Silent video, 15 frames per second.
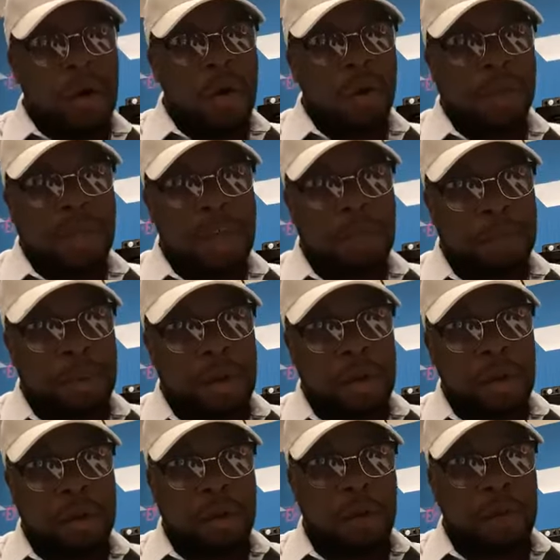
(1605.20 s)
hold these
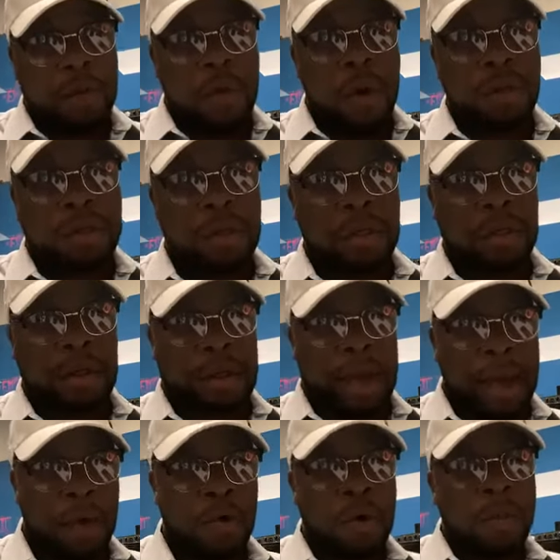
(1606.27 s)
political forces
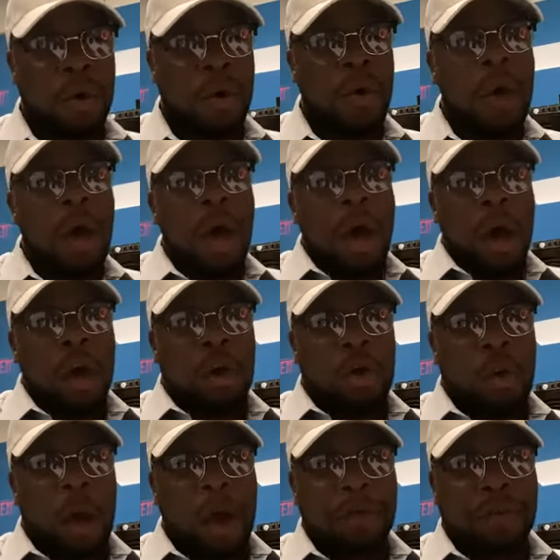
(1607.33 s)
accountable
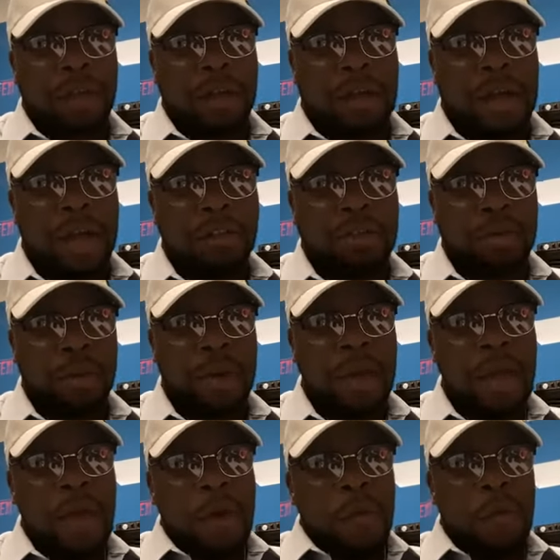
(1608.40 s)
across the
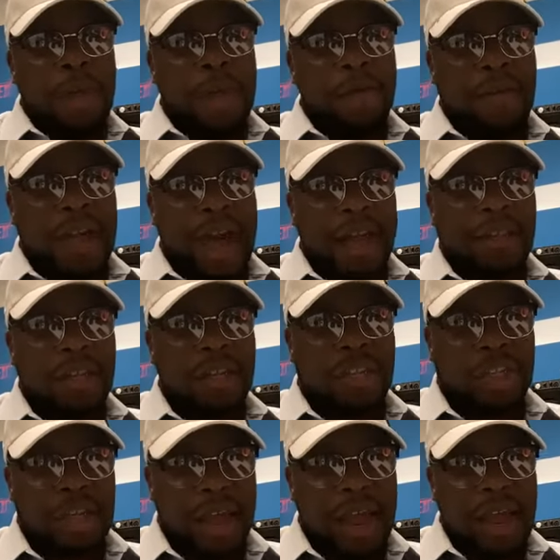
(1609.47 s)
country. We have got to
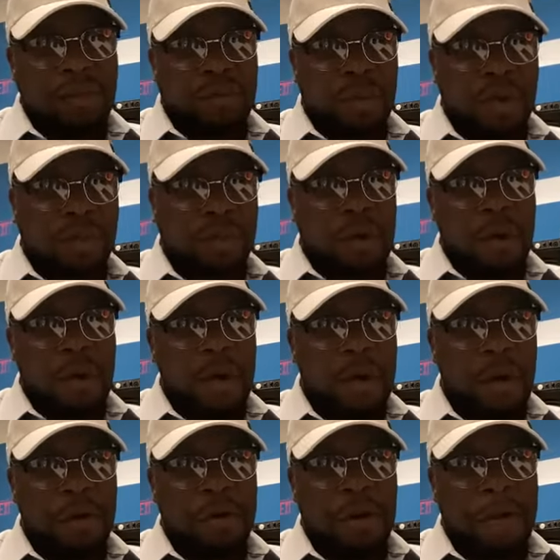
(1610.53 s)
change what's
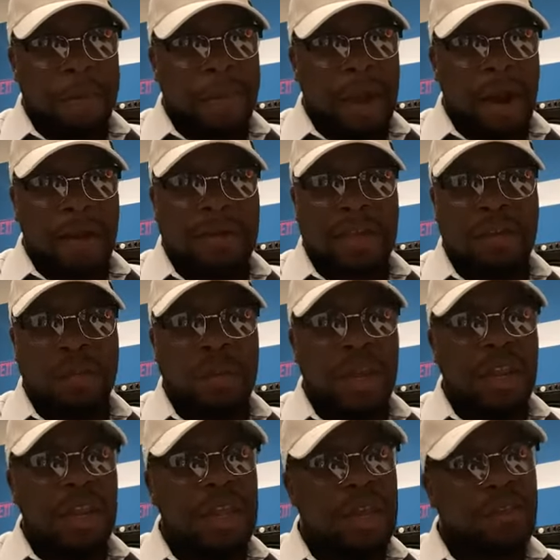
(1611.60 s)
going on in America. And
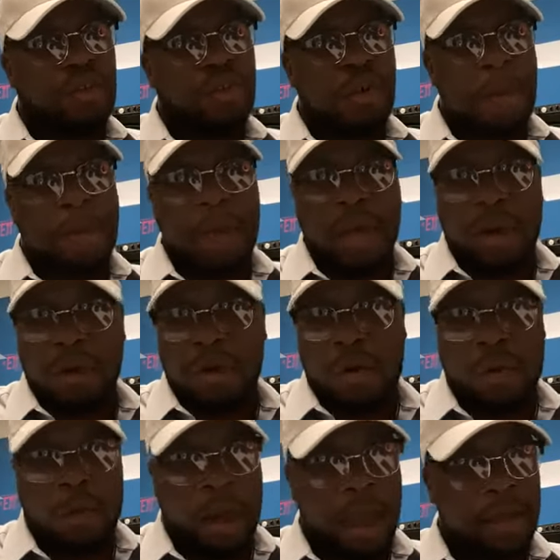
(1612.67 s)
we need you to be on
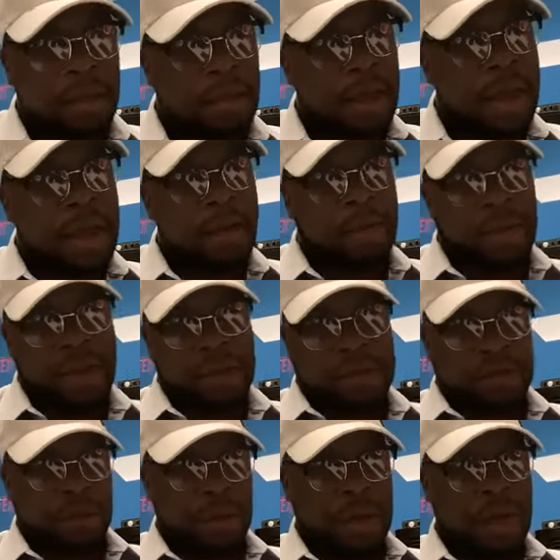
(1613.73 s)
the right side of
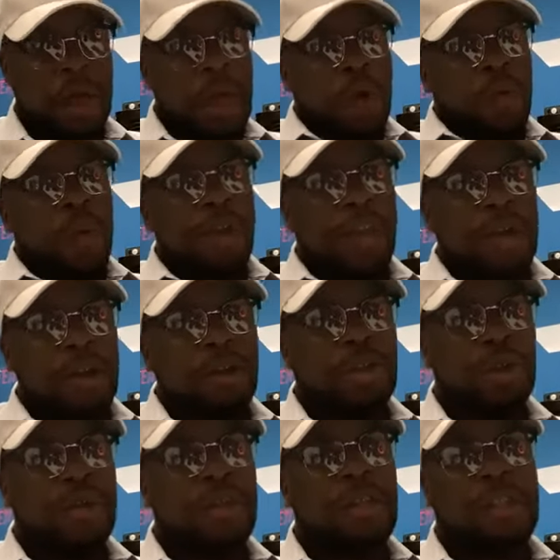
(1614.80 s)
history. We
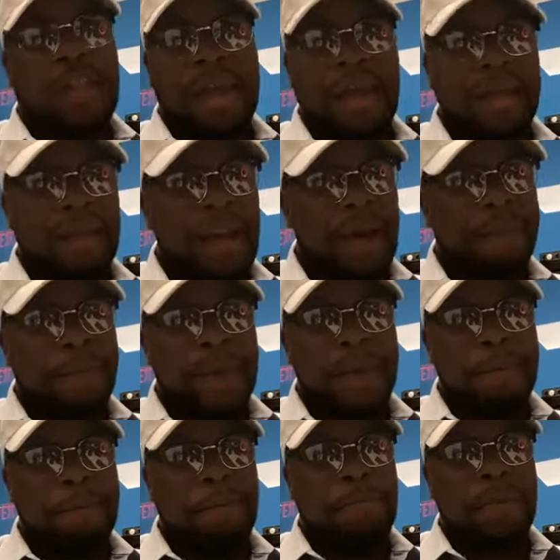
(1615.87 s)
need you to stand up
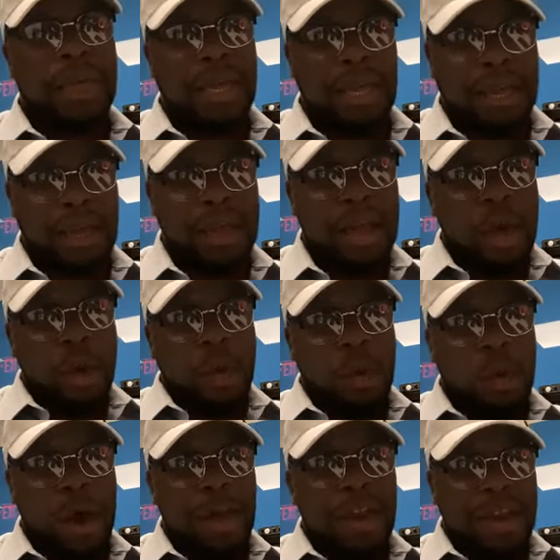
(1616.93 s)
and be
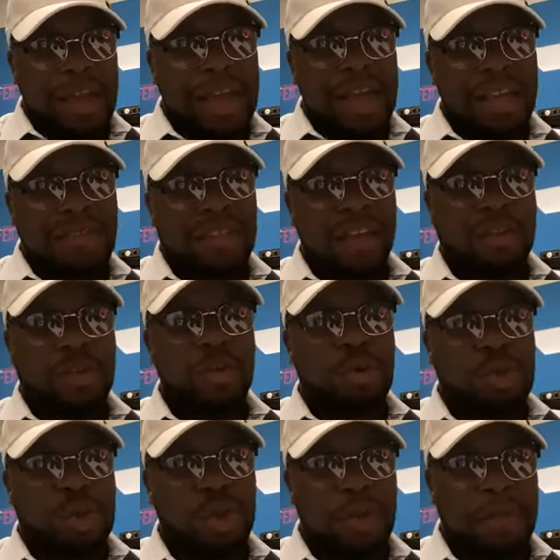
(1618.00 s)
what it is that you
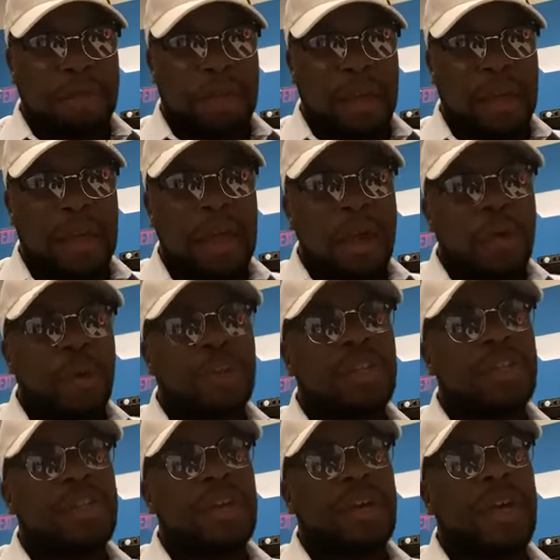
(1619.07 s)
should be,
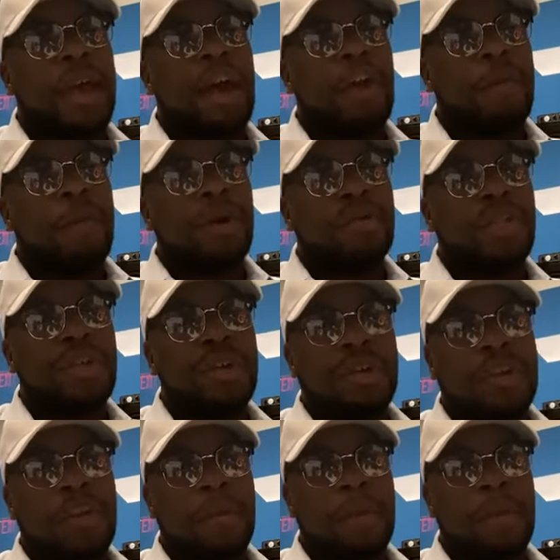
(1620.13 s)
which is accountable to the